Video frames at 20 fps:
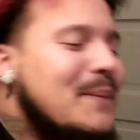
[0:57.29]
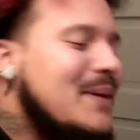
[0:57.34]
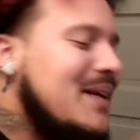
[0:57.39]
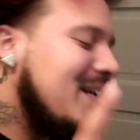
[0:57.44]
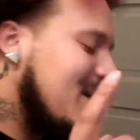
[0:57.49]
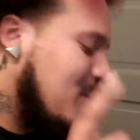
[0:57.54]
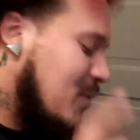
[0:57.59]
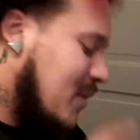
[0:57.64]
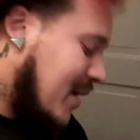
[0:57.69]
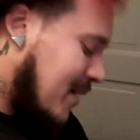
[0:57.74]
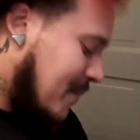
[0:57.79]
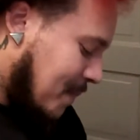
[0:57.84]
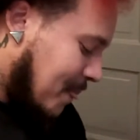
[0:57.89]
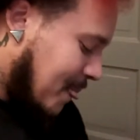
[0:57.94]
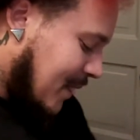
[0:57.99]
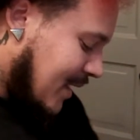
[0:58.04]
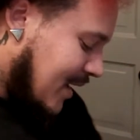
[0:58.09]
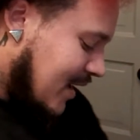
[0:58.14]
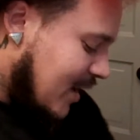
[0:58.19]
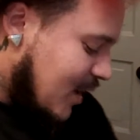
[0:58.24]
But anyway
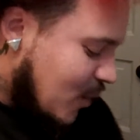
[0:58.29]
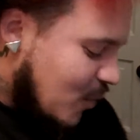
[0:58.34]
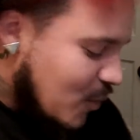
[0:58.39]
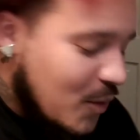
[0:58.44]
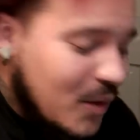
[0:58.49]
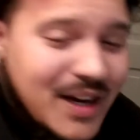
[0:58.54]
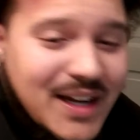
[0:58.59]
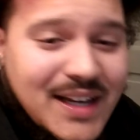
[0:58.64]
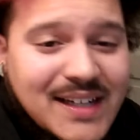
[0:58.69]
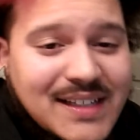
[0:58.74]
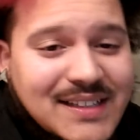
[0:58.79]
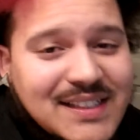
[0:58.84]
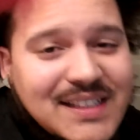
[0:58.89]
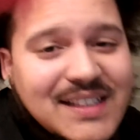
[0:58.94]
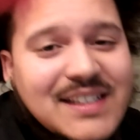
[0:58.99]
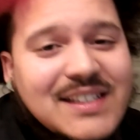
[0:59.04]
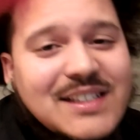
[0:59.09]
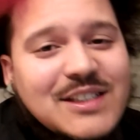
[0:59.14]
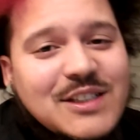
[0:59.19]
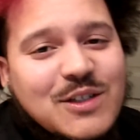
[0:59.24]
we're will get into
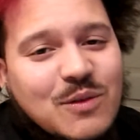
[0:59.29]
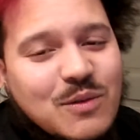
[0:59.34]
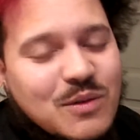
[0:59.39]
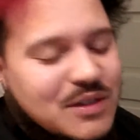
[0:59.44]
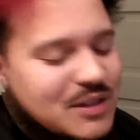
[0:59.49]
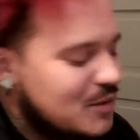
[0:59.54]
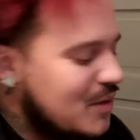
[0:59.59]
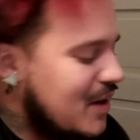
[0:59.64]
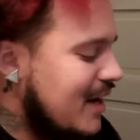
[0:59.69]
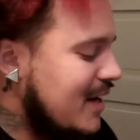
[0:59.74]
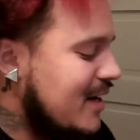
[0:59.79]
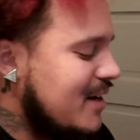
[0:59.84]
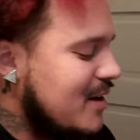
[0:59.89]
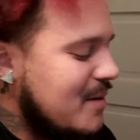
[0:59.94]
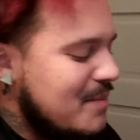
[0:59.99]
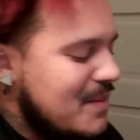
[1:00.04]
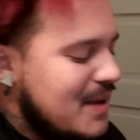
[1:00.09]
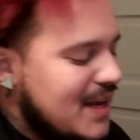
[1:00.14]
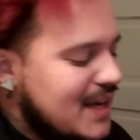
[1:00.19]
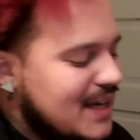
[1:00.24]
these humans right
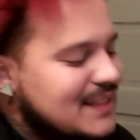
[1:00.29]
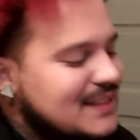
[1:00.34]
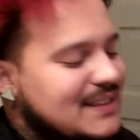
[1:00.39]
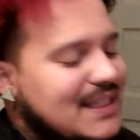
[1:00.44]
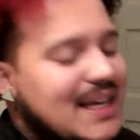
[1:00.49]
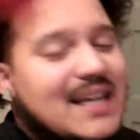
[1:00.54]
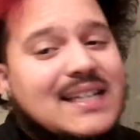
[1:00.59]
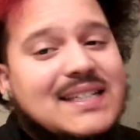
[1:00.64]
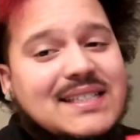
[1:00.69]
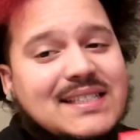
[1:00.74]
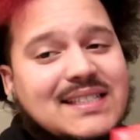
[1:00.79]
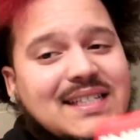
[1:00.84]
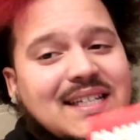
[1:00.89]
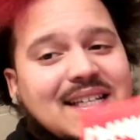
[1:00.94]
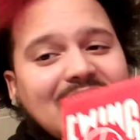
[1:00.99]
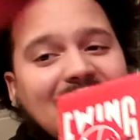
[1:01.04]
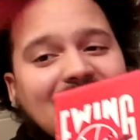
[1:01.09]
here, man, because they the shit,